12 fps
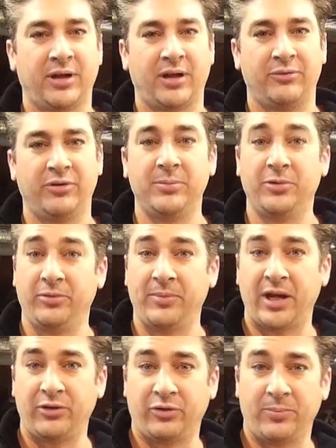rebuild
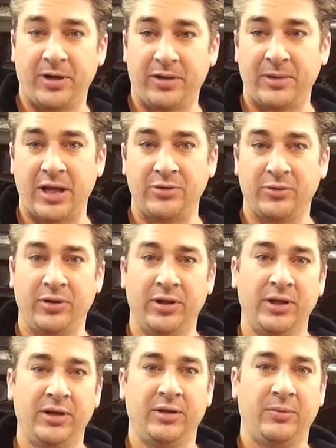manual, repair manual
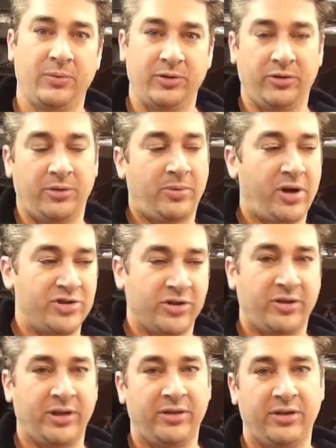when you're doing a project
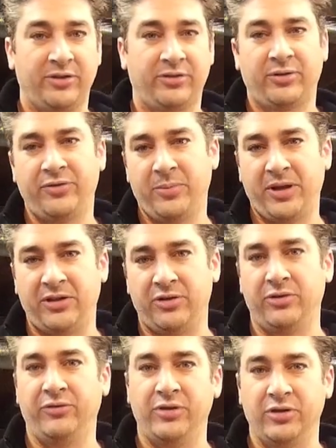like this, or if you plan to own a
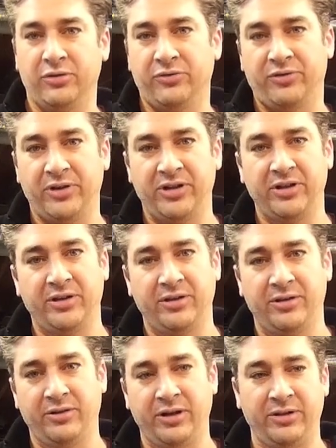vehicle for any
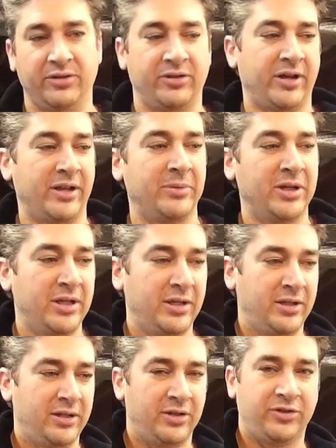length of time,
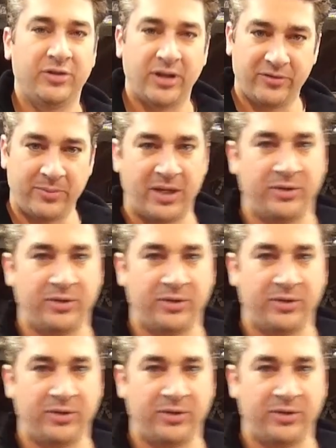it's good to have a manual.